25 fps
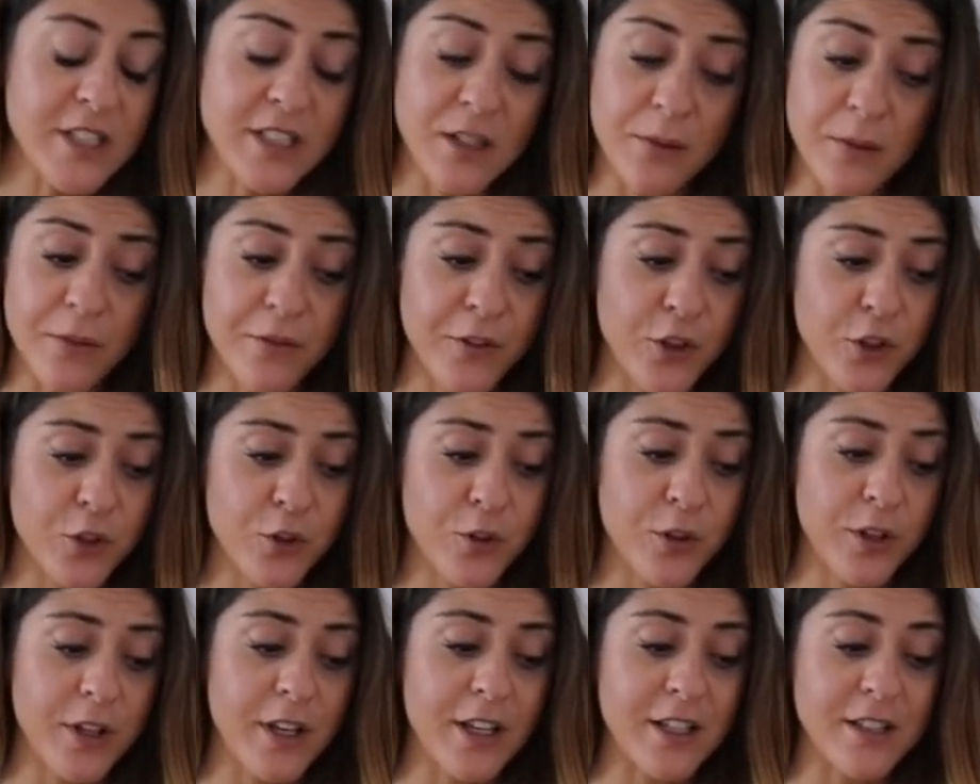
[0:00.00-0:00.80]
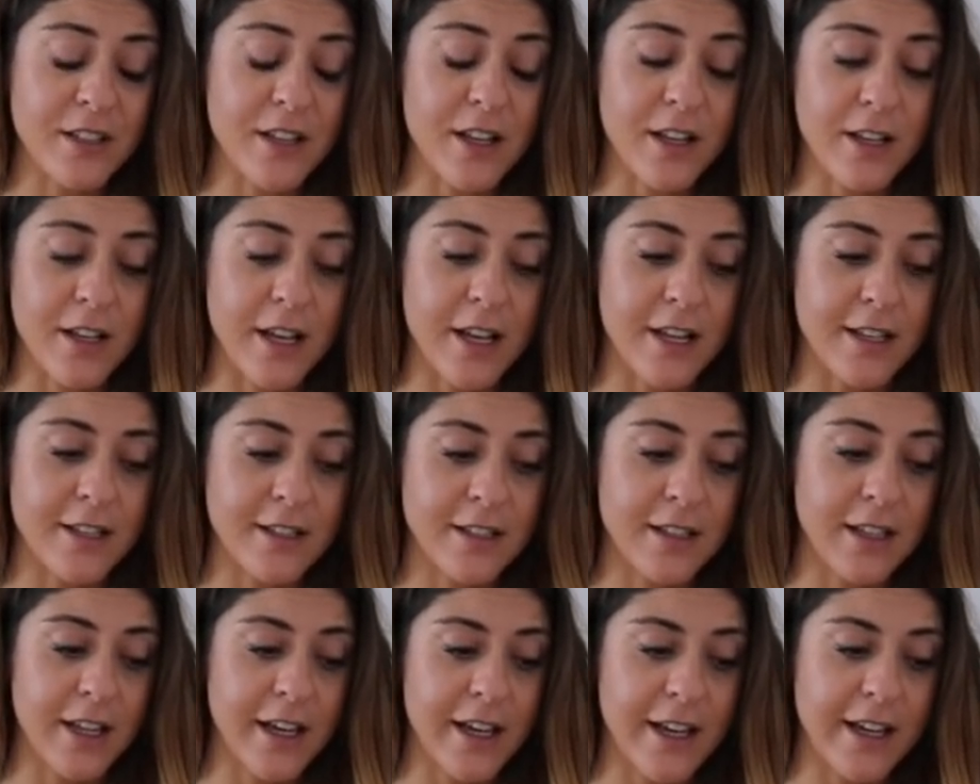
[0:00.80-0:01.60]
some of you
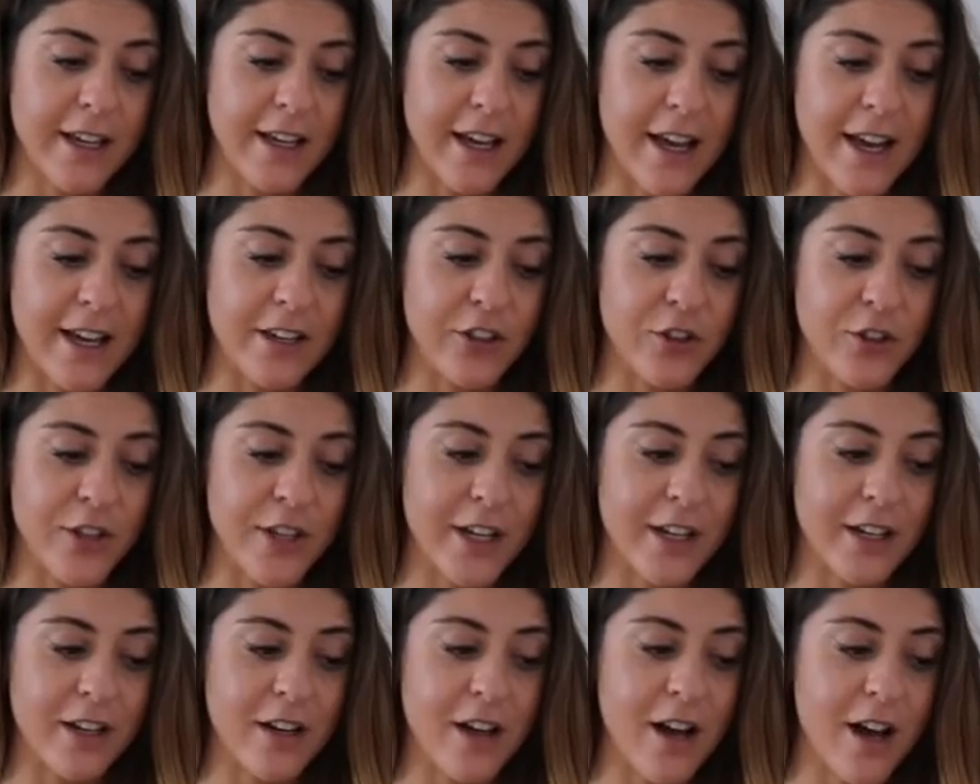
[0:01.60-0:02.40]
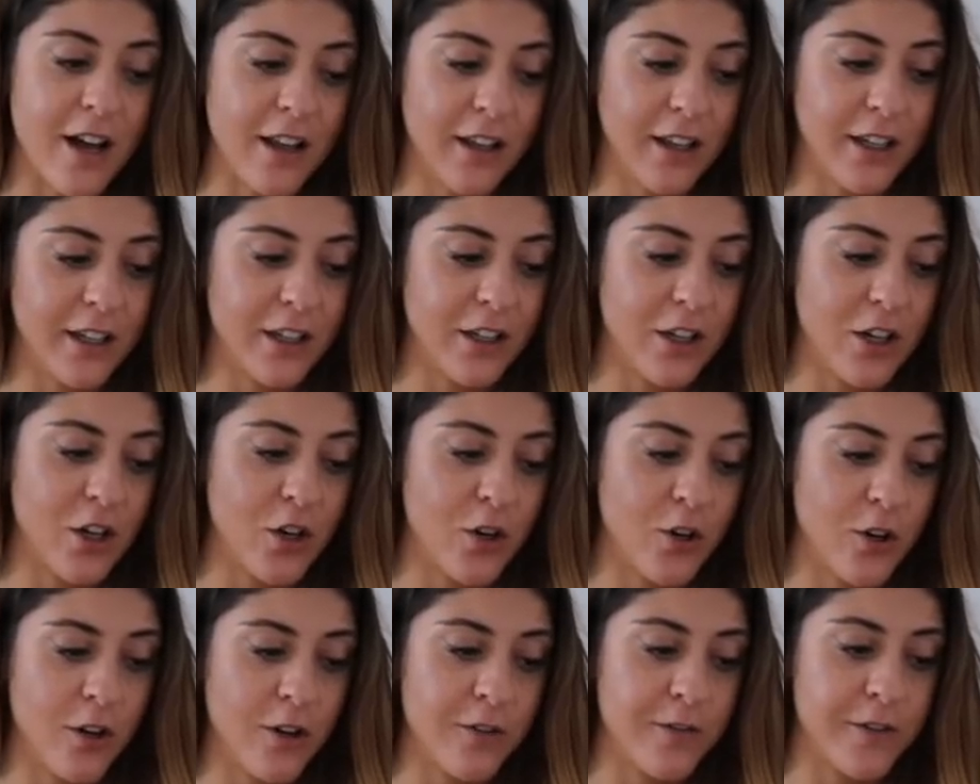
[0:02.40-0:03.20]
it's like you cannot let
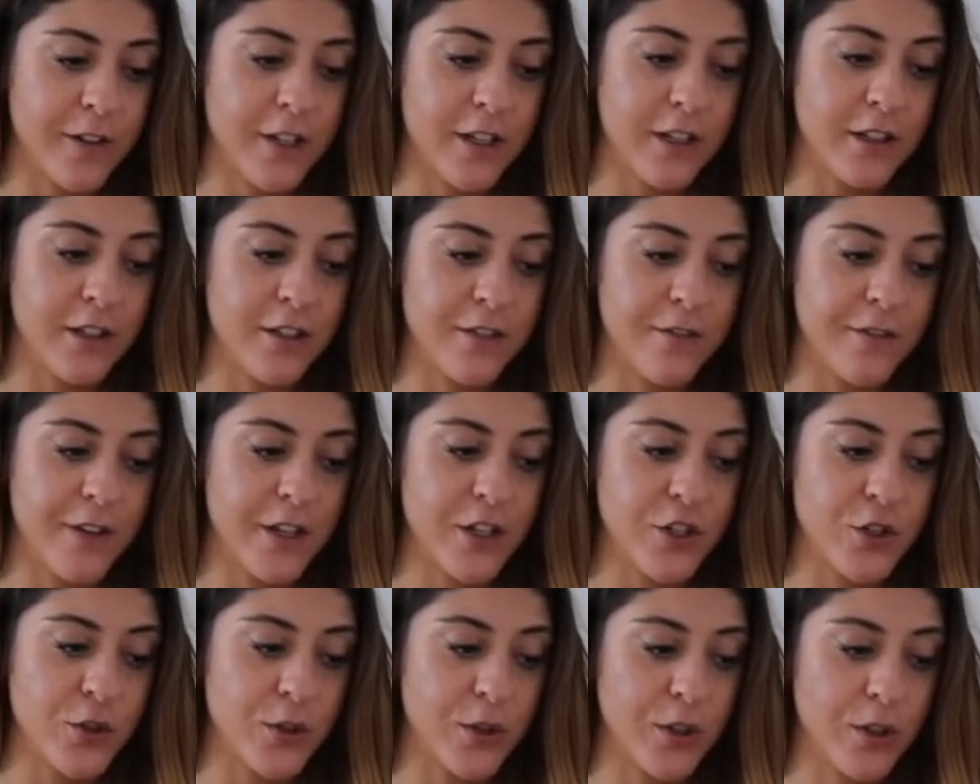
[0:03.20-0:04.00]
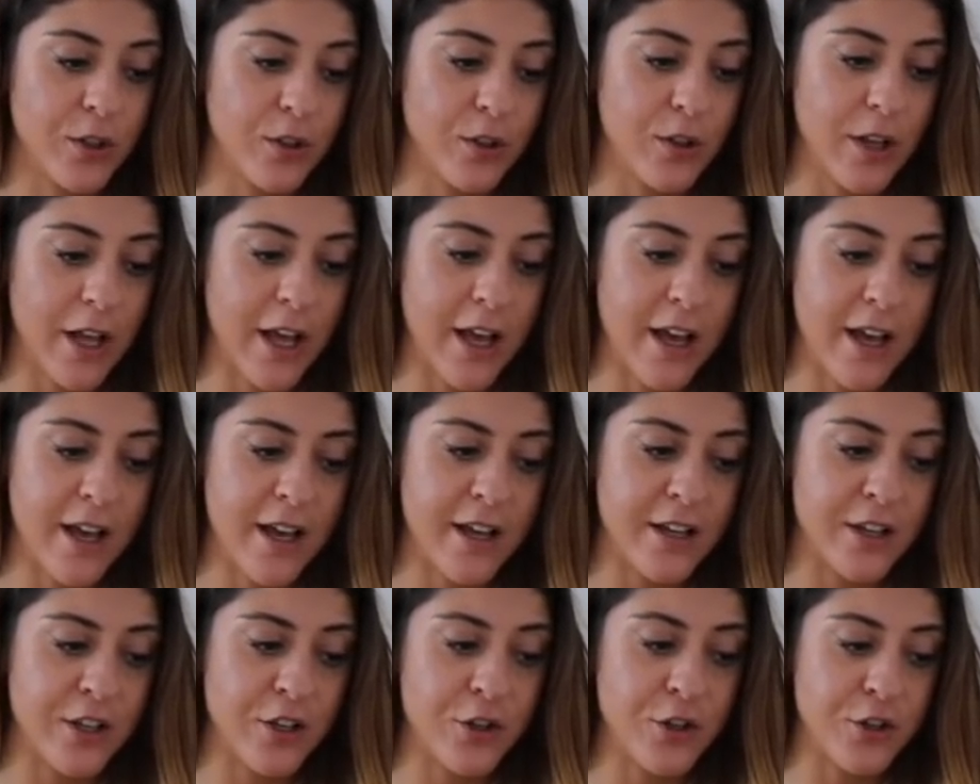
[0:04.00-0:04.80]
go of an individual
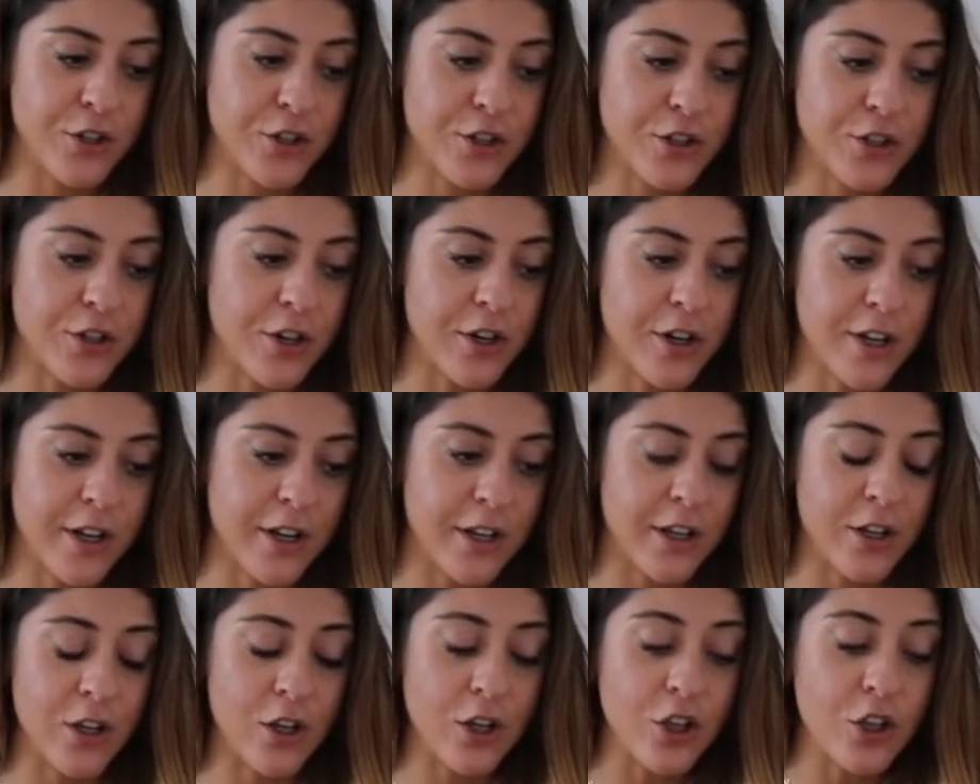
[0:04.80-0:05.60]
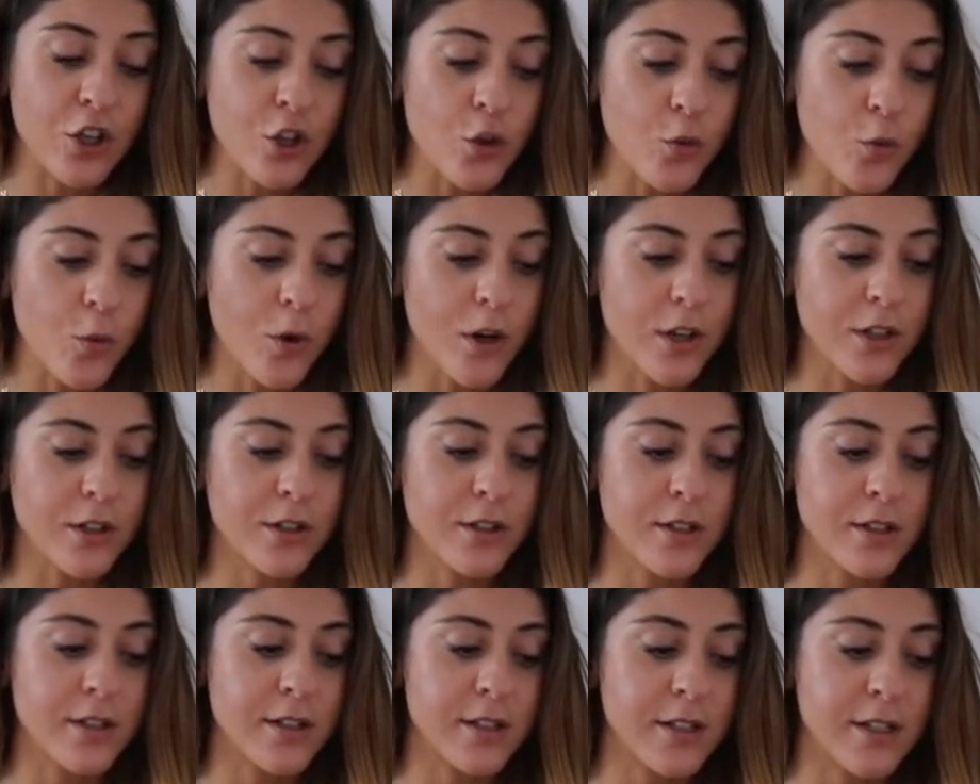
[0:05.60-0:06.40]
and you're start you
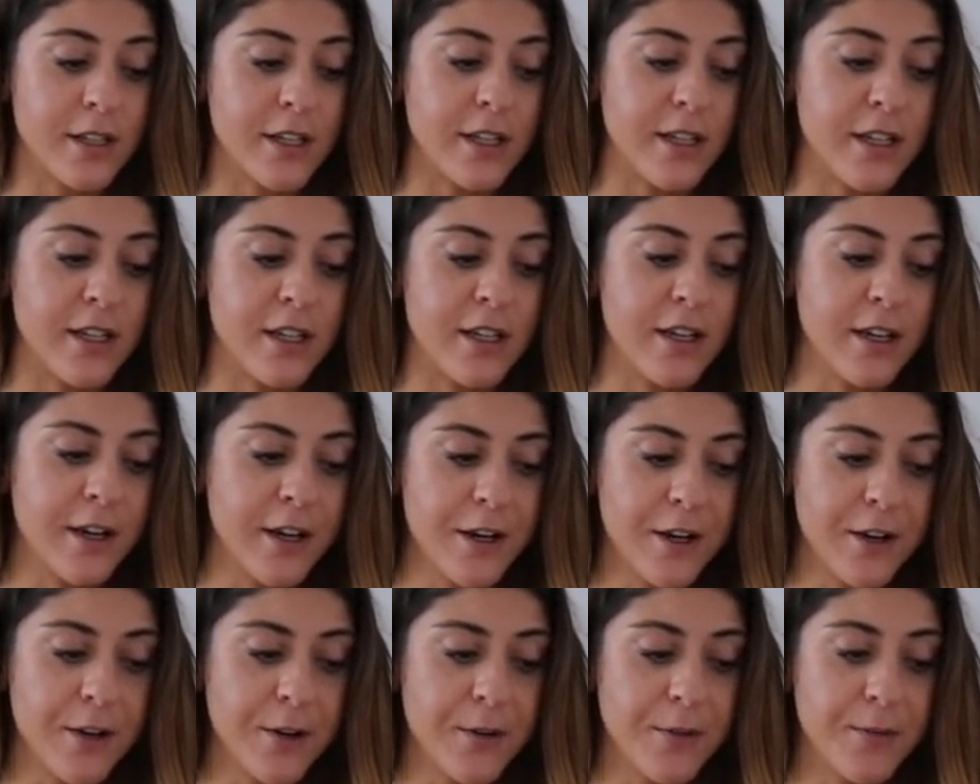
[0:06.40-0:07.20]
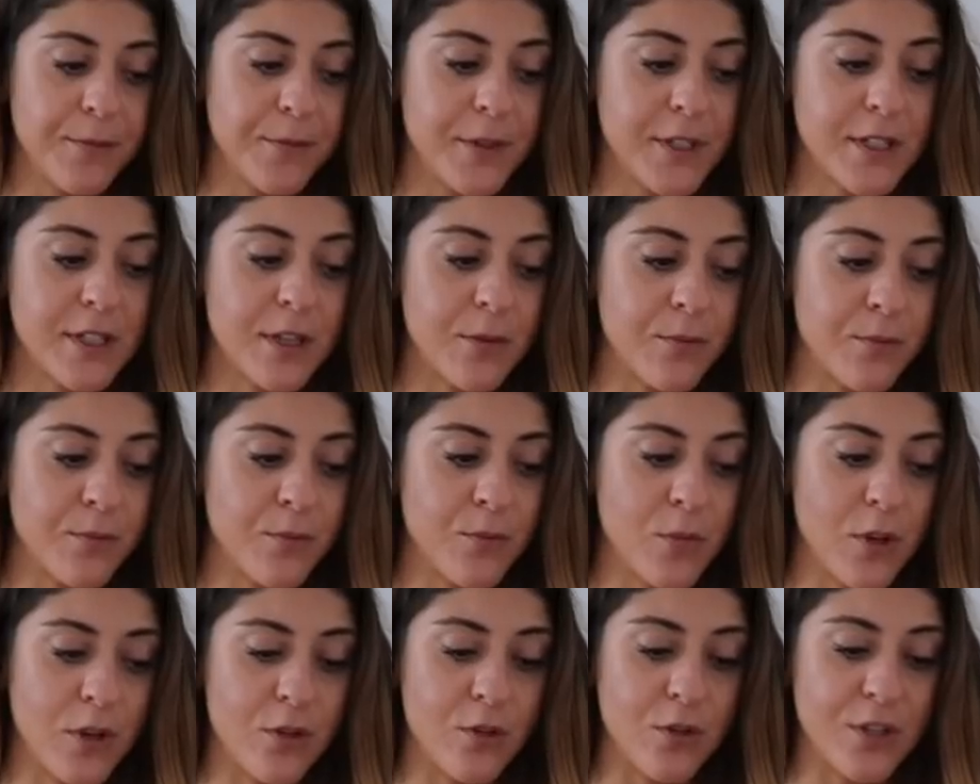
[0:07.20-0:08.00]
want to see
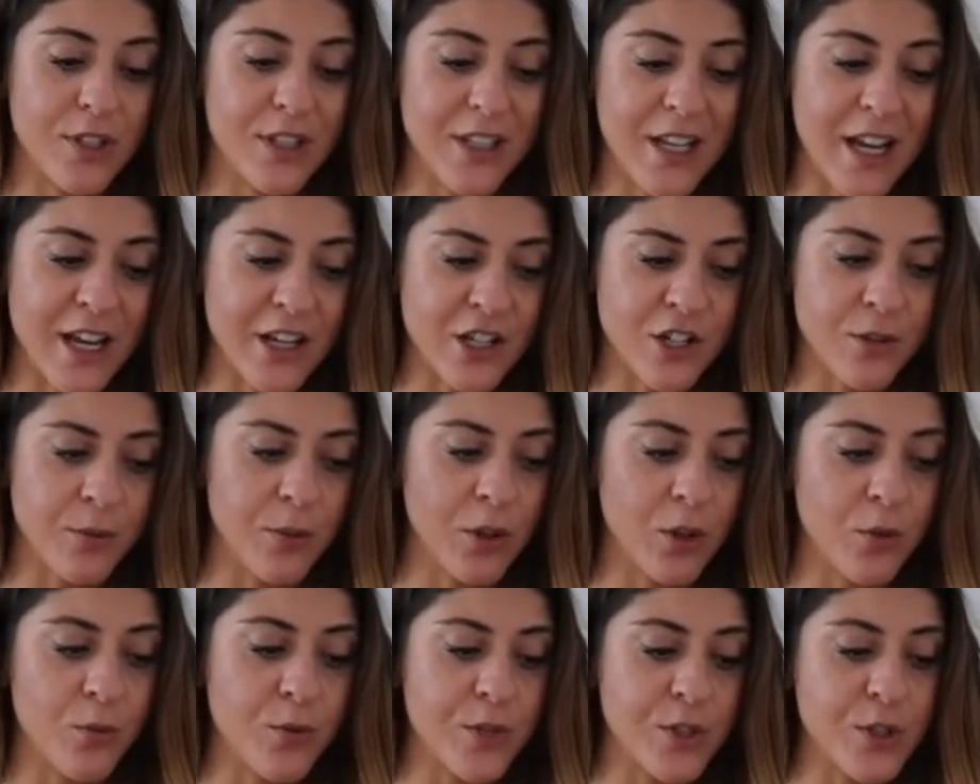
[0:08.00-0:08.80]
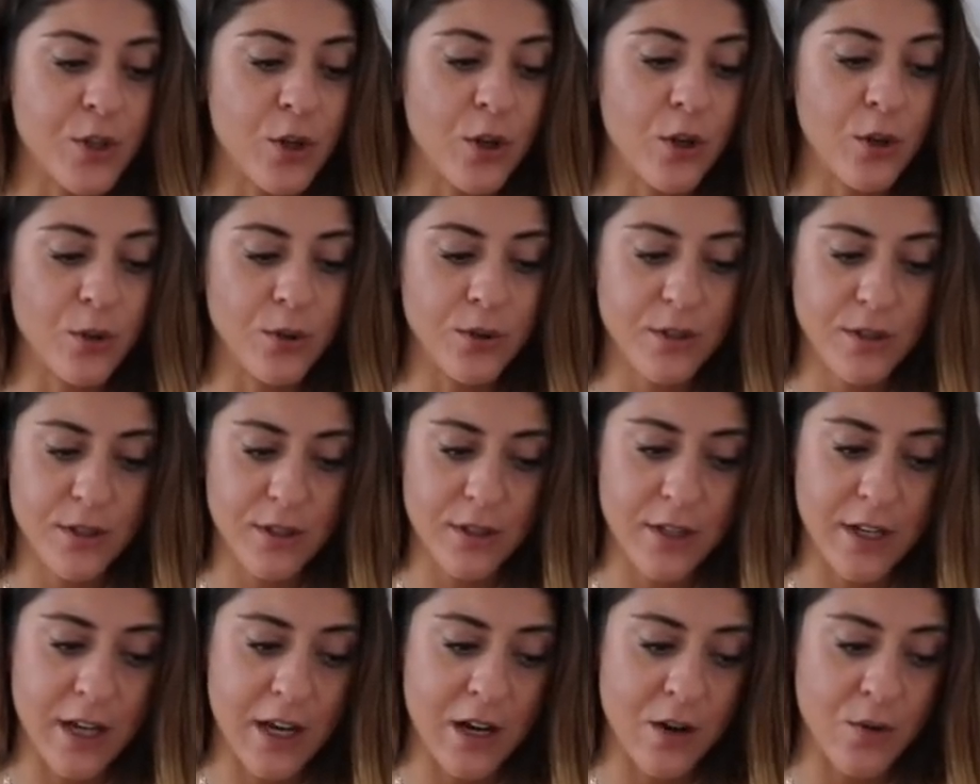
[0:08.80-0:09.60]
some tangible
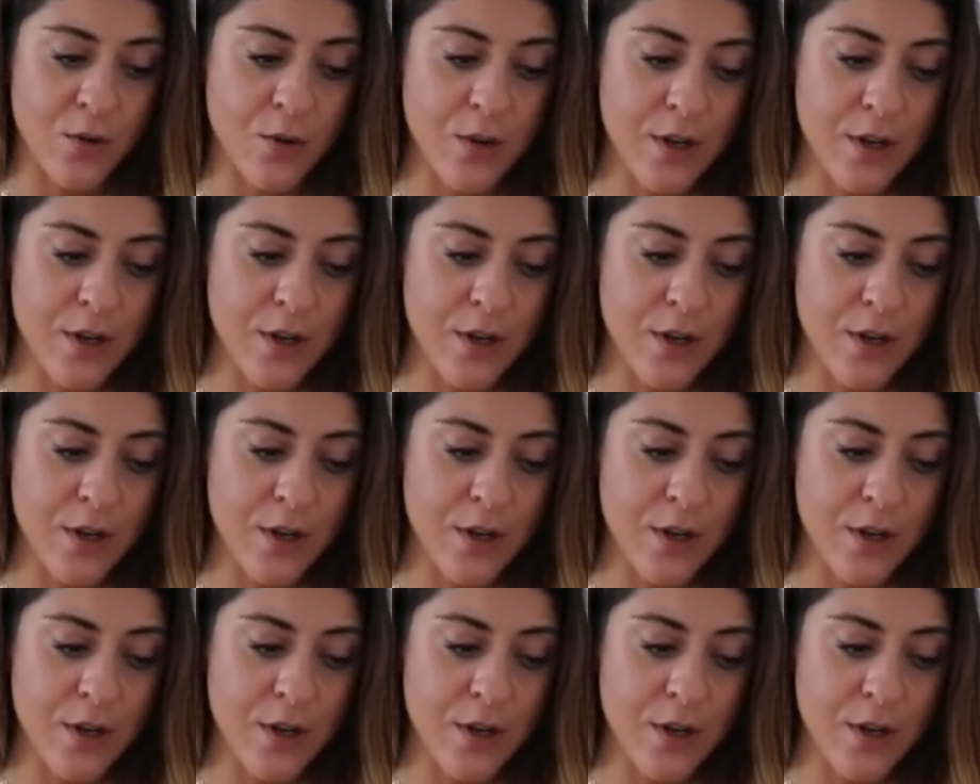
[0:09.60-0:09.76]
results now.